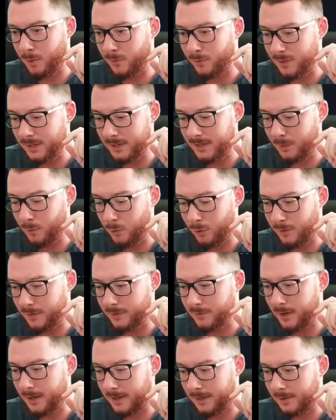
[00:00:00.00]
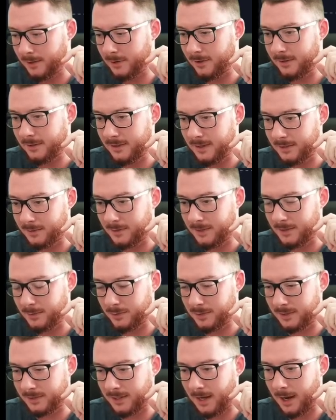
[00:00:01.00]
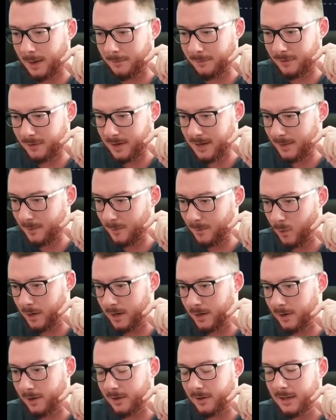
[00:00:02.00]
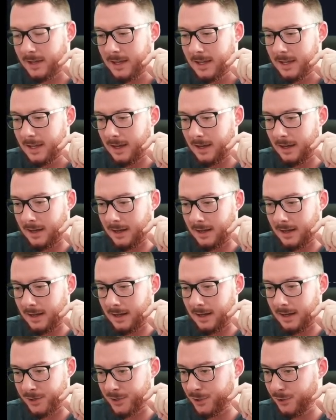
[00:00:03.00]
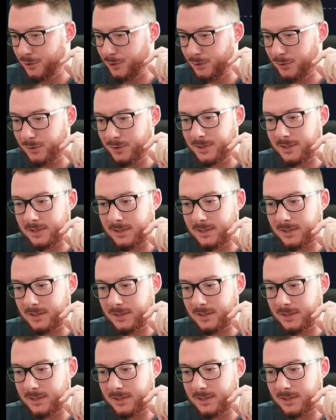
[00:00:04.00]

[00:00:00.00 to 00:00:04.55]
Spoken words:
really worried right here. This was a time frame where the news.